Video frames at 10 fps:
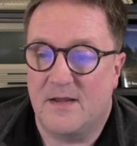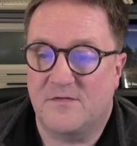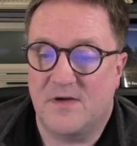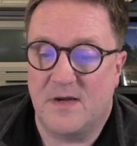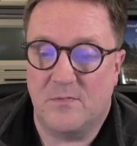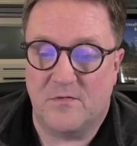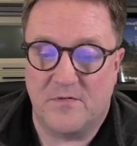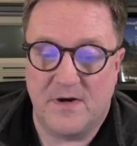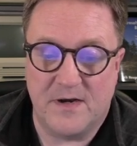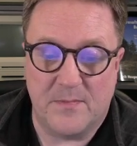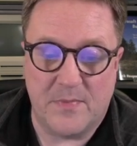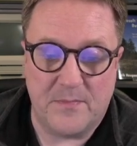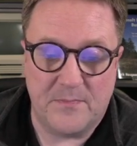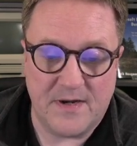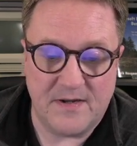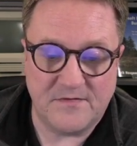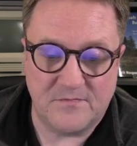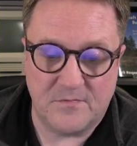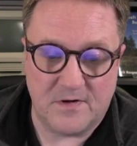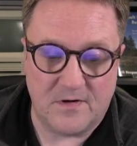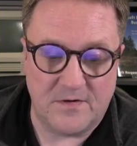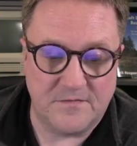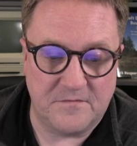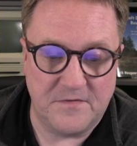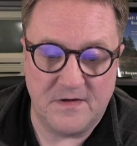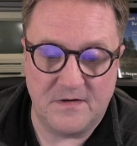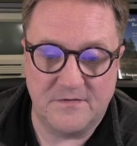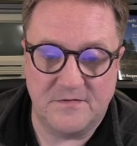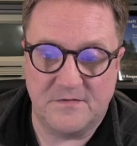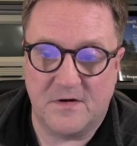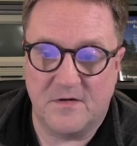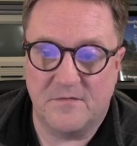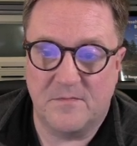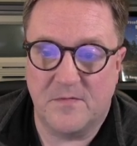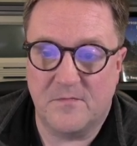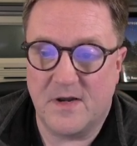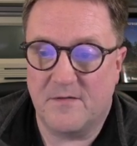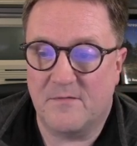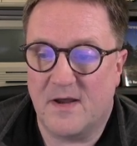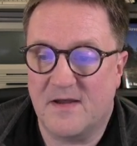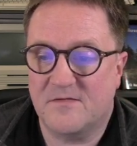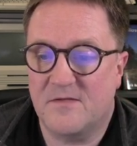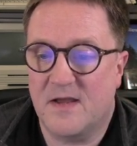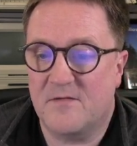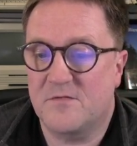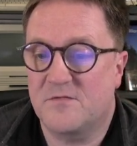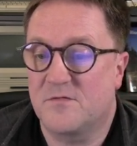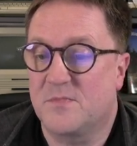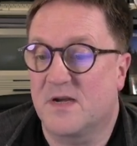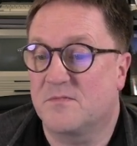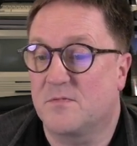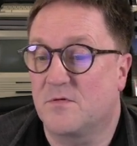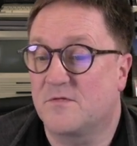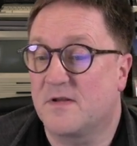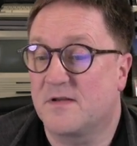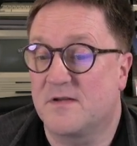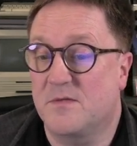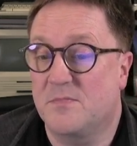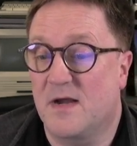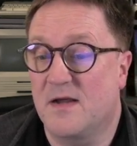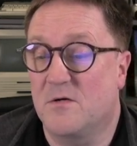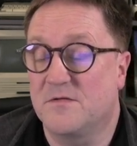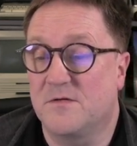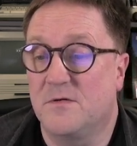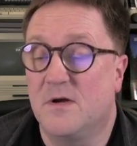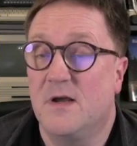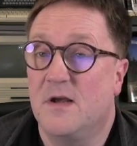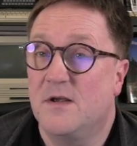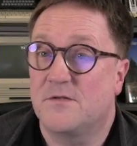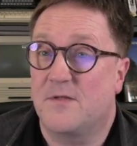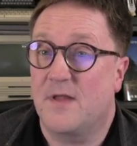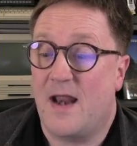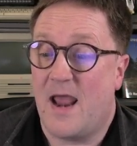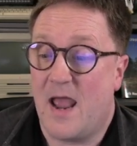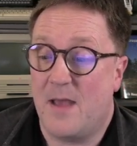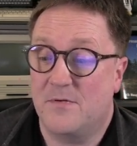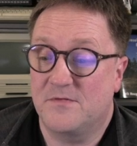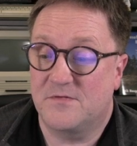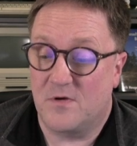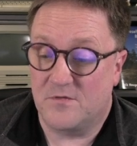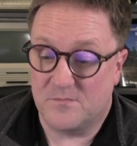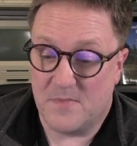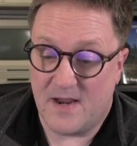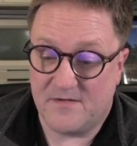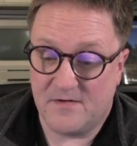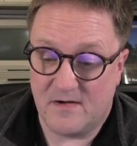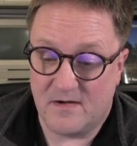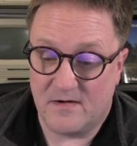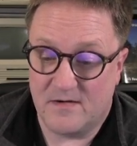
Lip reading: table created about pets with lots of fields and stuff, but we have asked that to be exposed as an API also. So that happens automatic,